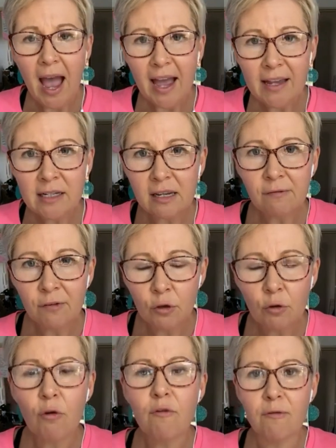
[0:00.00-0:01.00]
And if
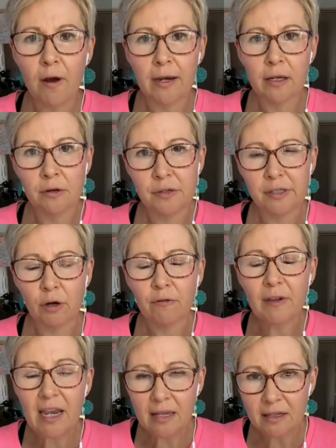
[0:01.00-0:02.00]
you're finding
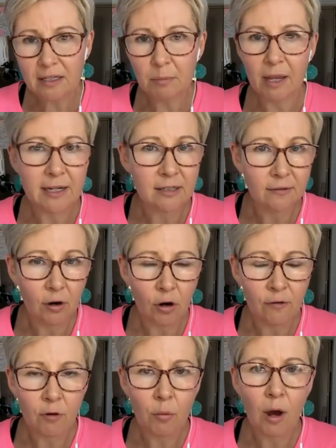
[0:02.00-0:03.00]
yourself in this place of
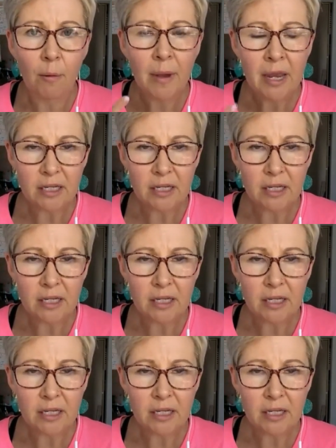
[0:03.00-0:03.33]
overwhelm,